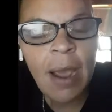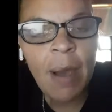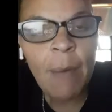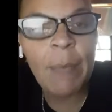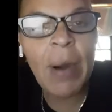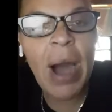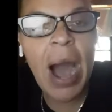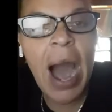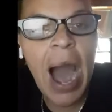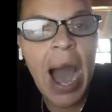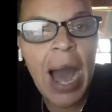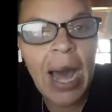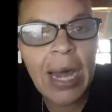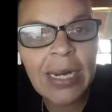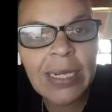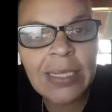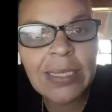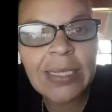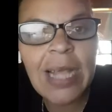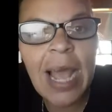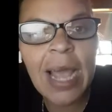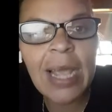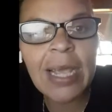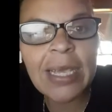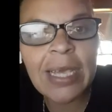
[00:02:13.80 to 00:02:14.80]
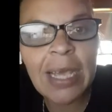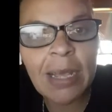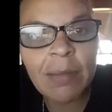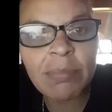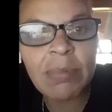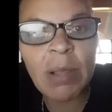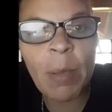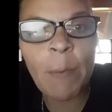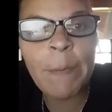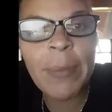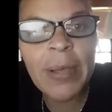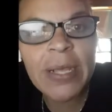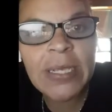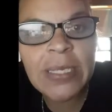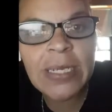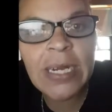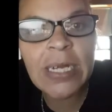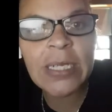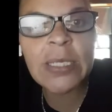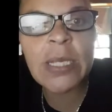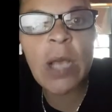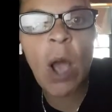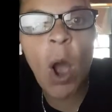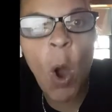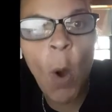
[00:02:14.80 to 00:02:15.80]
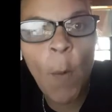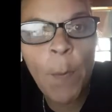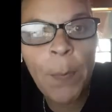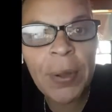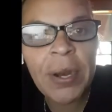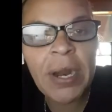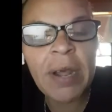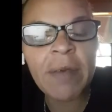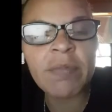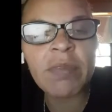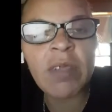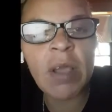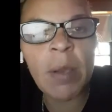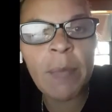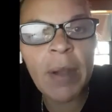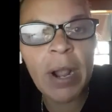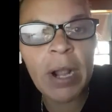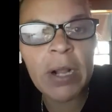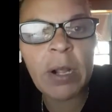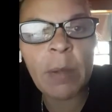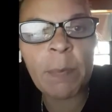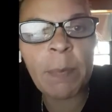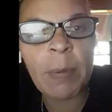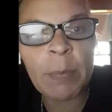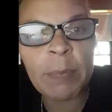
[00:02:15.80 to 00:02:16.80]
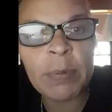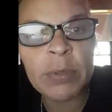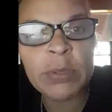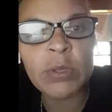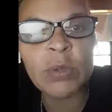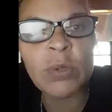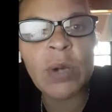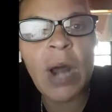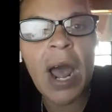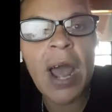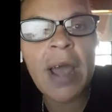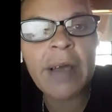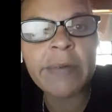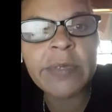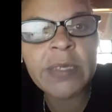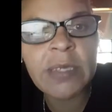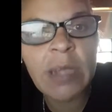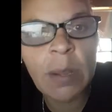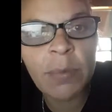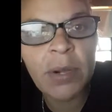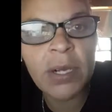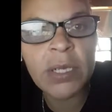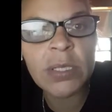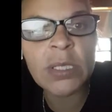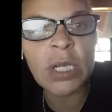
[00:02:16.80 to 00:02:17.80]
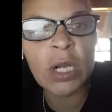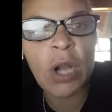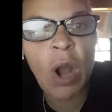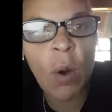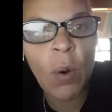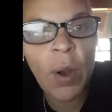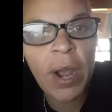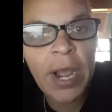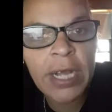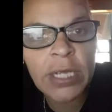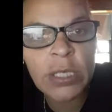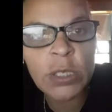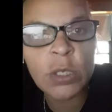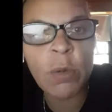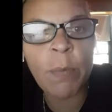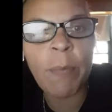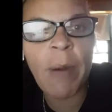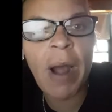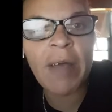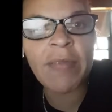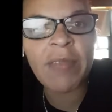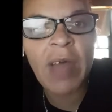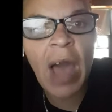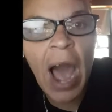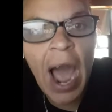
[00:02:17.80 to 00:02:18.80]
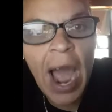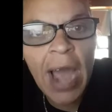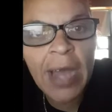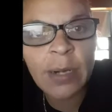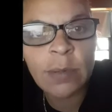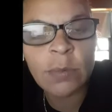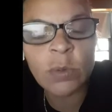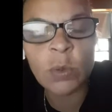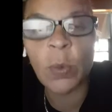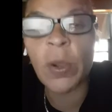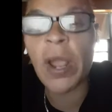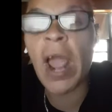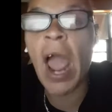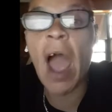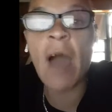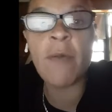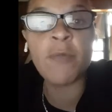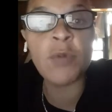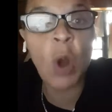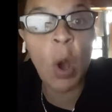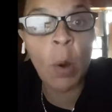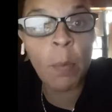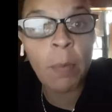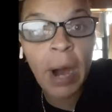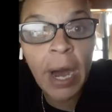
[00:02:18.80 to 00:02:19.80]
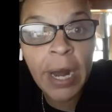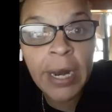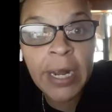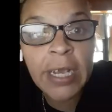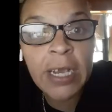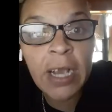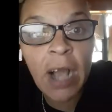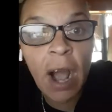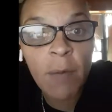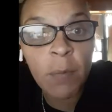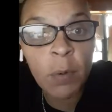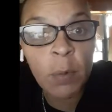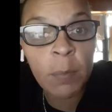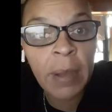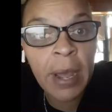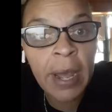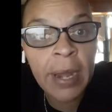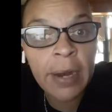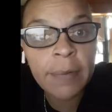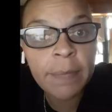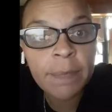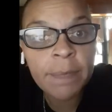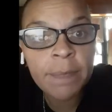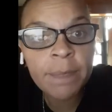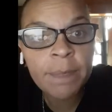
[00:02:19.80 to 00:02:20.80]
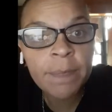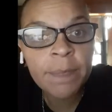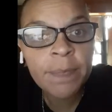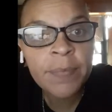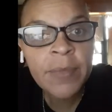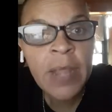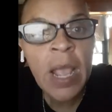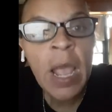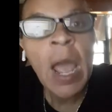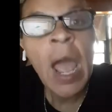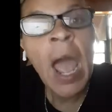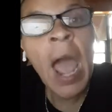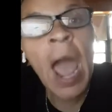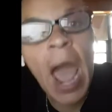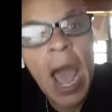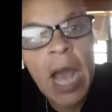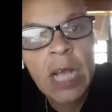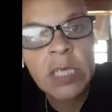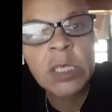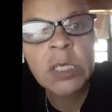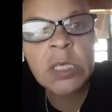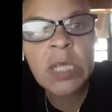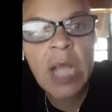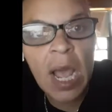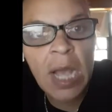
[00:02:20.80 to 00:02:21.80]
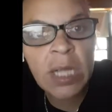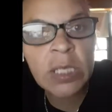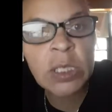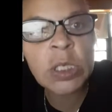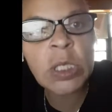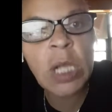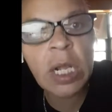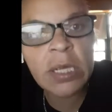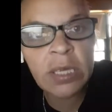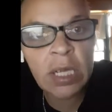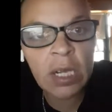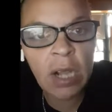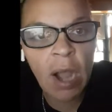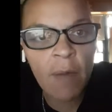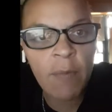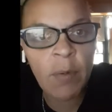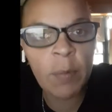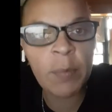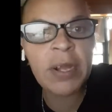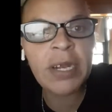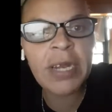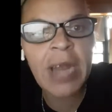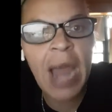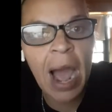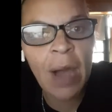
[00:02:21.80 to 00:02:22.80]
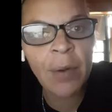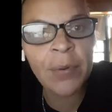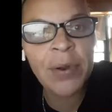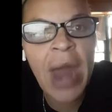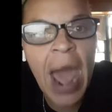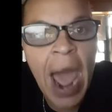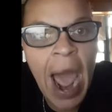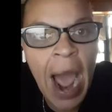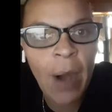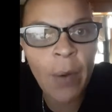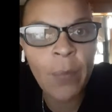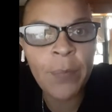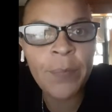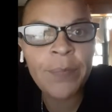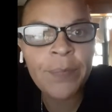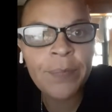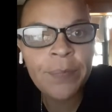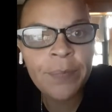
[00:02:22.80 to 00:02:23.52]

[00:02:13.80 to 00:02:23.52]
But how does that keep the business open if the American people do not have stimulus to go in to buy the items? We have no money, government. Hashtag shut the government down now.